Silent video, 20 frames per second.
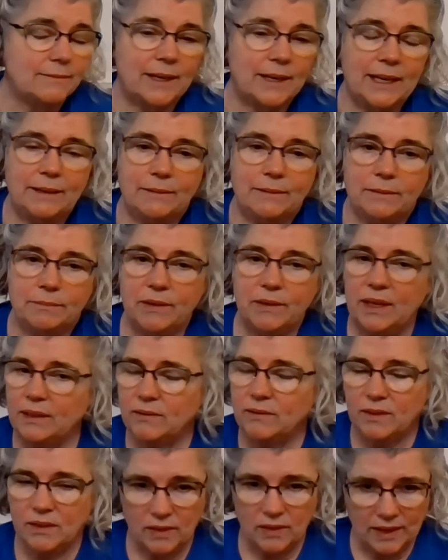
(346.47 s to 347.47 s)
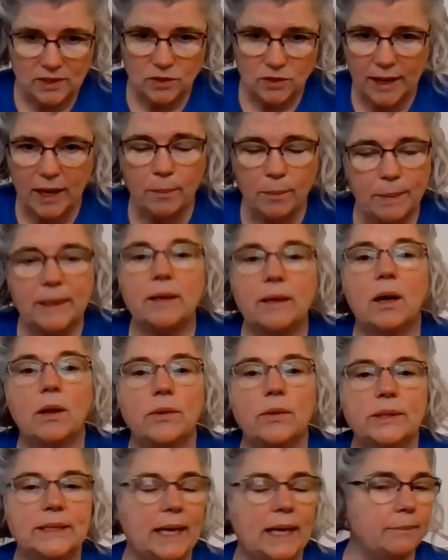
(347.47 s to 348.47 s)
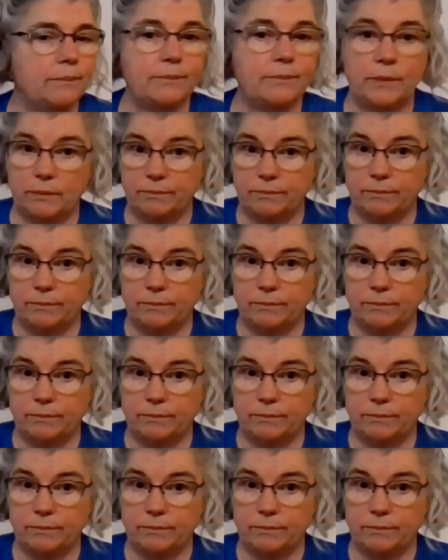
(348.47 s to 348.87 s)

right? Things are helping all the time.